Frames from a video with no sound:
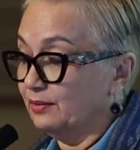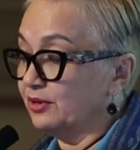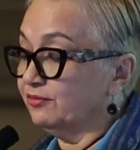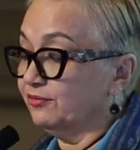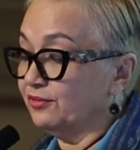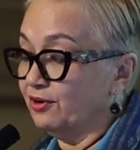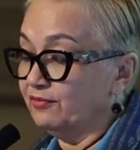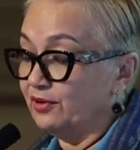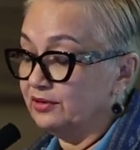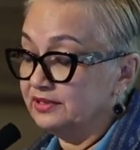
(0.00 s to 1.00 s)
One for
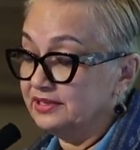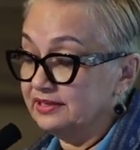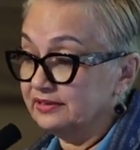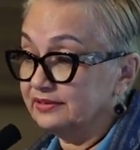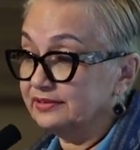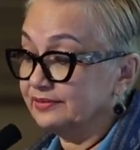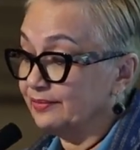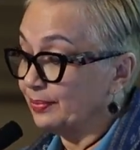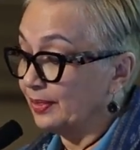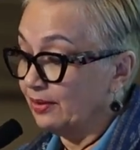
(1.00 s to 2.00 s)
our volunteers,
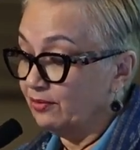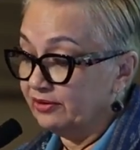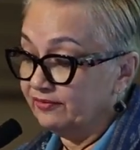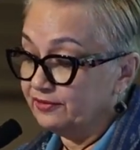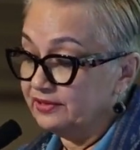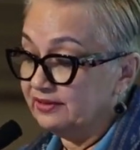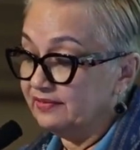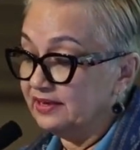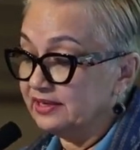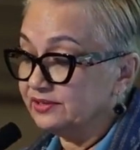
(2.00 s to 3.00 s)
one for
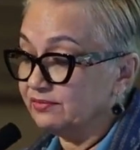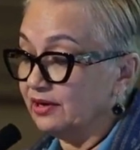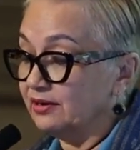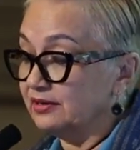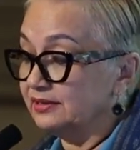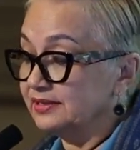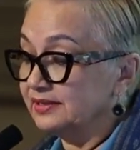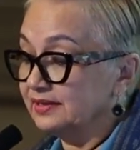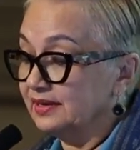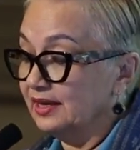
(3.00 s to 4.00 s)
DVS
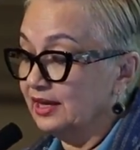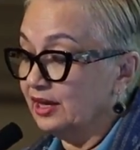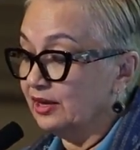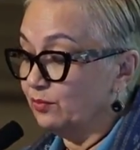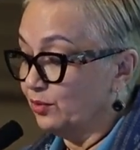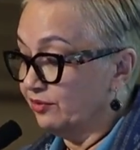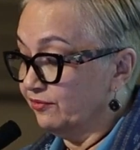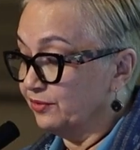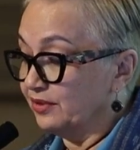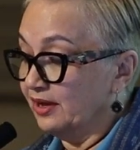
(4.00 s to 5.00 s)
records, and
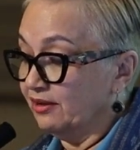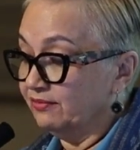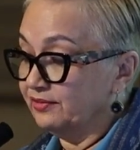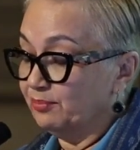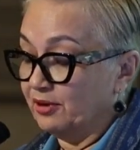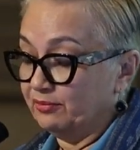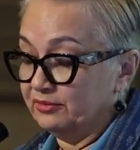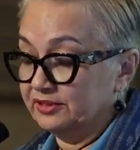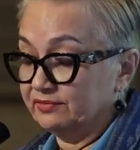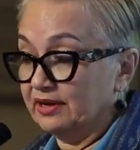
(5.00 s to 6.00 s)
one for the health
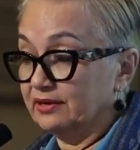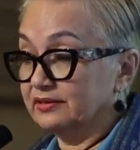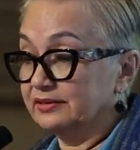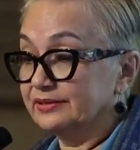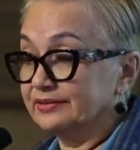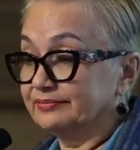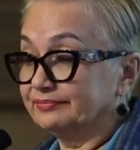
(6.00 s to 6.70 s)
department's records.